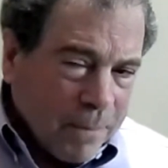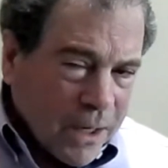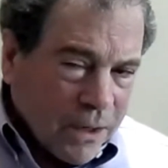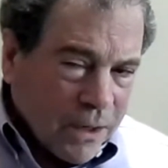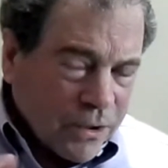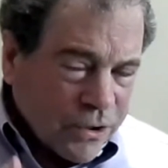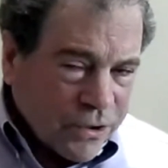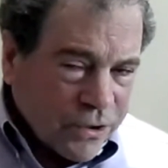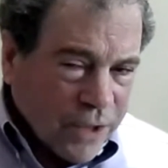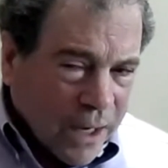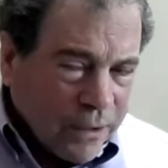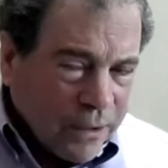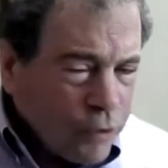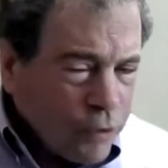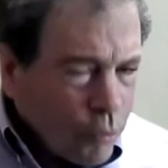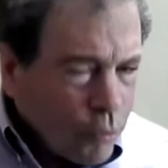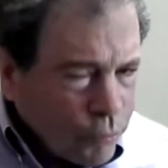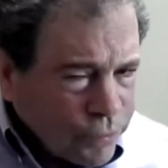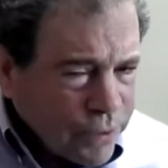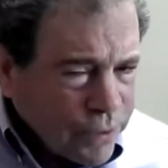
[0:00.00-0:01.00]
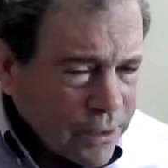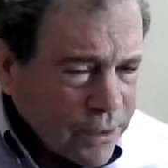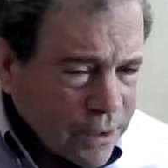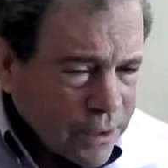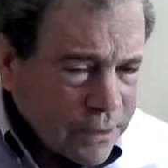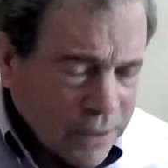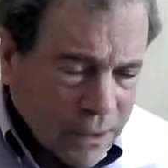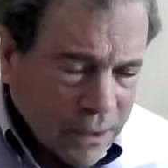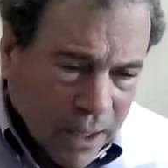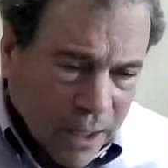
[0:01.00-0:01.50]
because I don't think
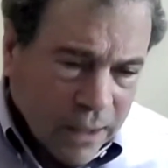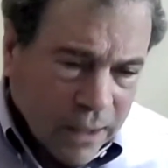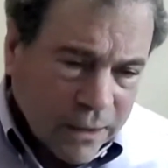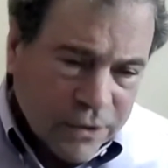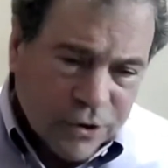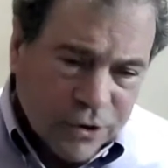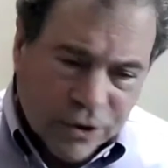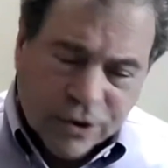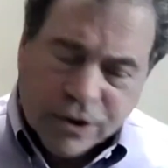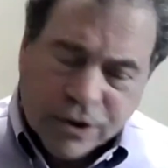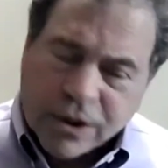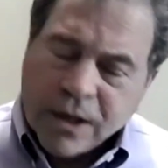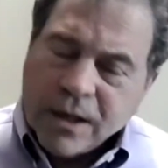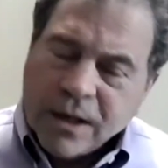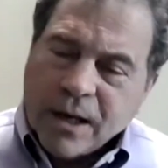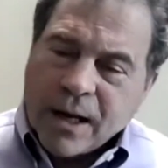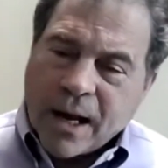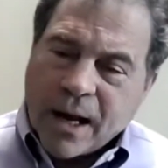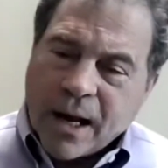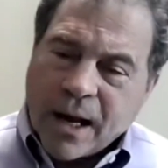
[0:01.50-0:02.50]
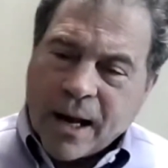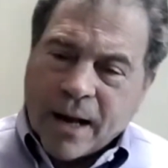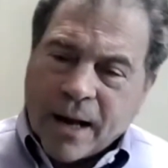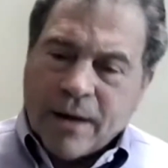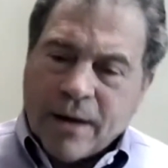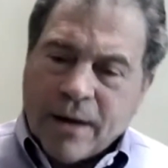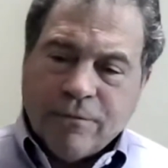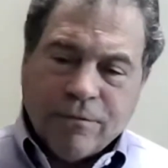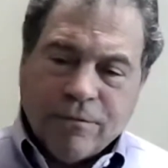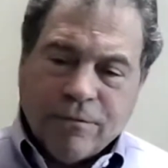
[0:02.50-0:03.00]
that the colleges had
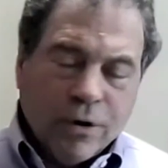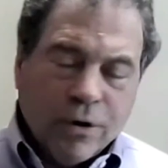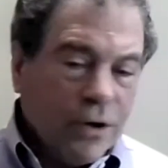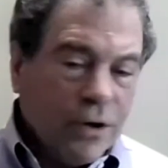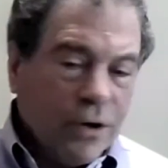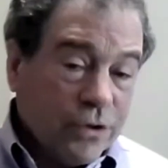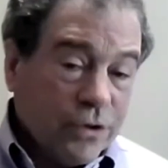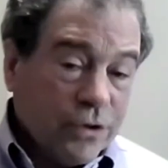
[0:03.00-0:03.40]
it for years,